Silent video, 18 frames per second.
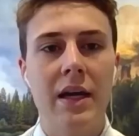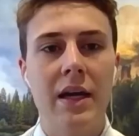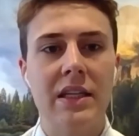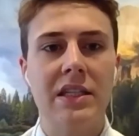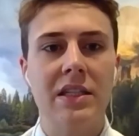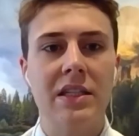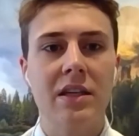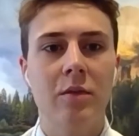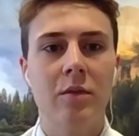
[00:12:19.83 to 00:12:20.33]

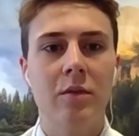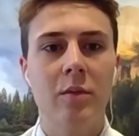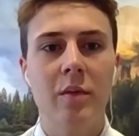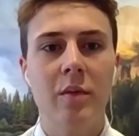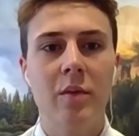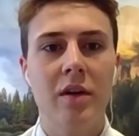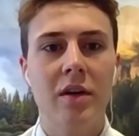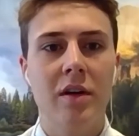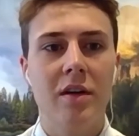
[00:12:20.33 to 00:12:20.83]
So we
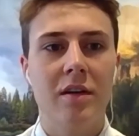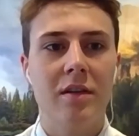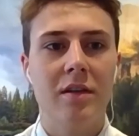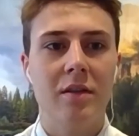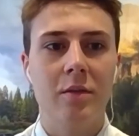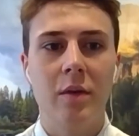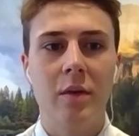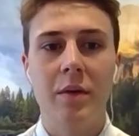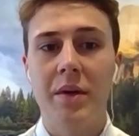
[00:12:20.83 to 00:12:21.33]
were
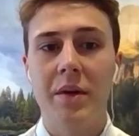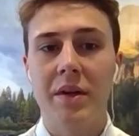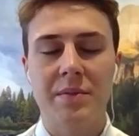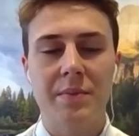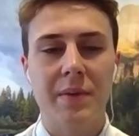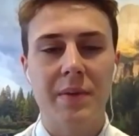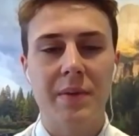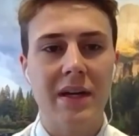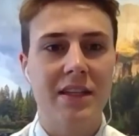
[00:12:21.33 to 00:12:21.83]

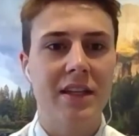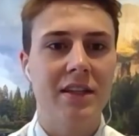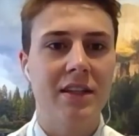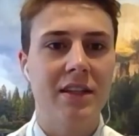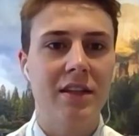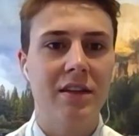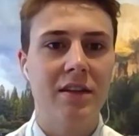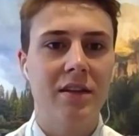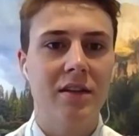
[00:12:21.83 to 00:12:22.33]
expected
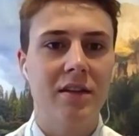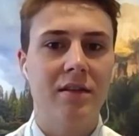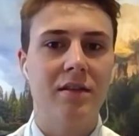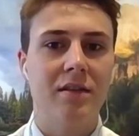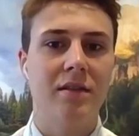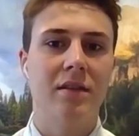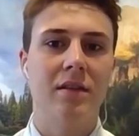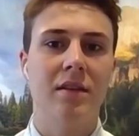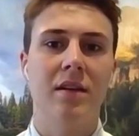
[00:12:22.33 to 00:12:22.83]
to
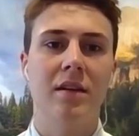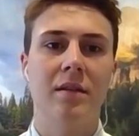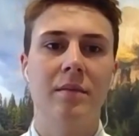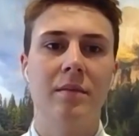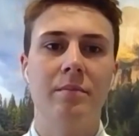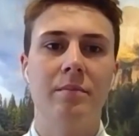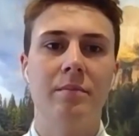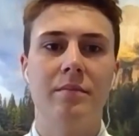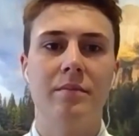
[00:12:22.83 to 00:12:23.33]

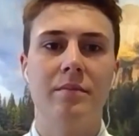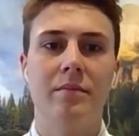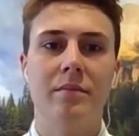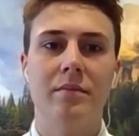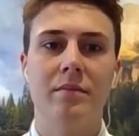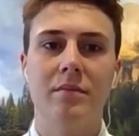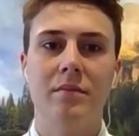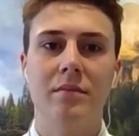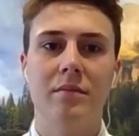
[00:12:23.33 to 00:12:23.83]
um,
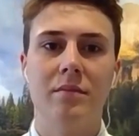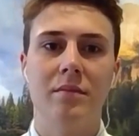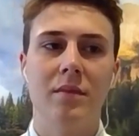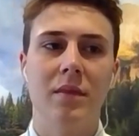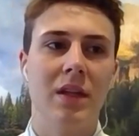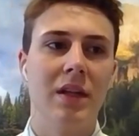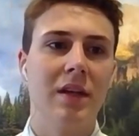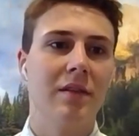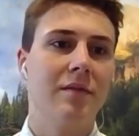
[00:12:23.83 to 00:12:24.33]

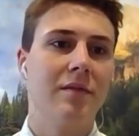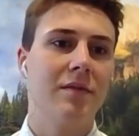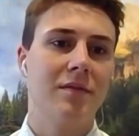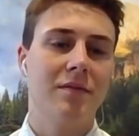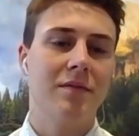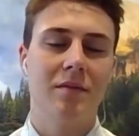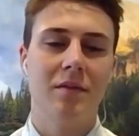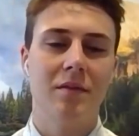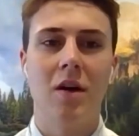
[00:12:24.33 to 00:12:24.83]

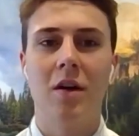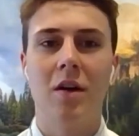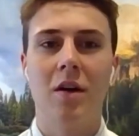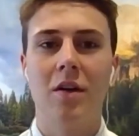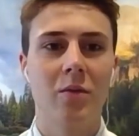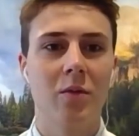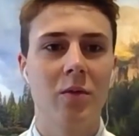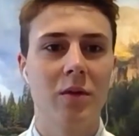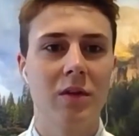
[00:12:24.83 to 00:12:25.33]
live all
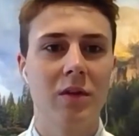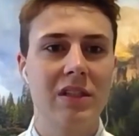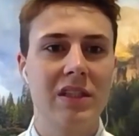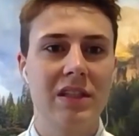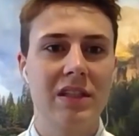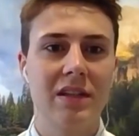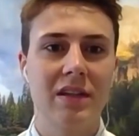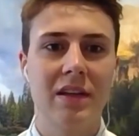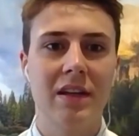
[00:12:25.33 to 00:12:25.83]
the
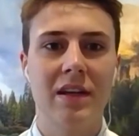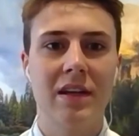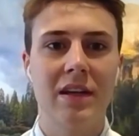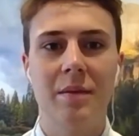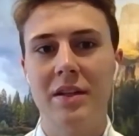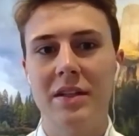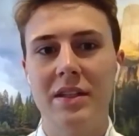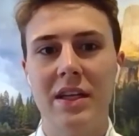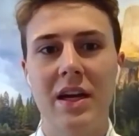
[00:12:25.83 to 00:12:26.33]
rules, get
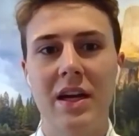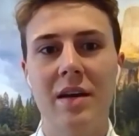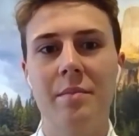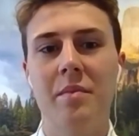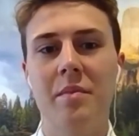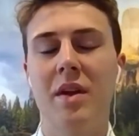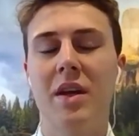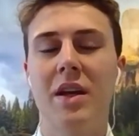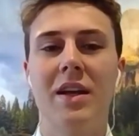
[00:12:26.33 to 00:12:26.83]
up on
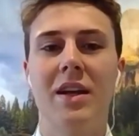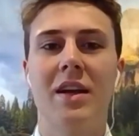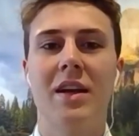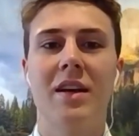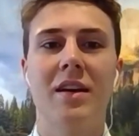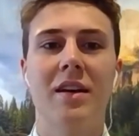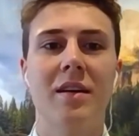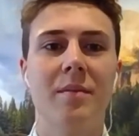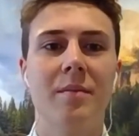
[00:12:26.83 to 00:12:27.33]
time,
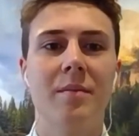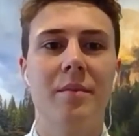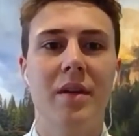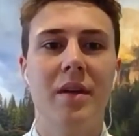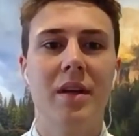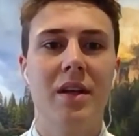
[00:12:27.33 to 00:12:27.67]
um,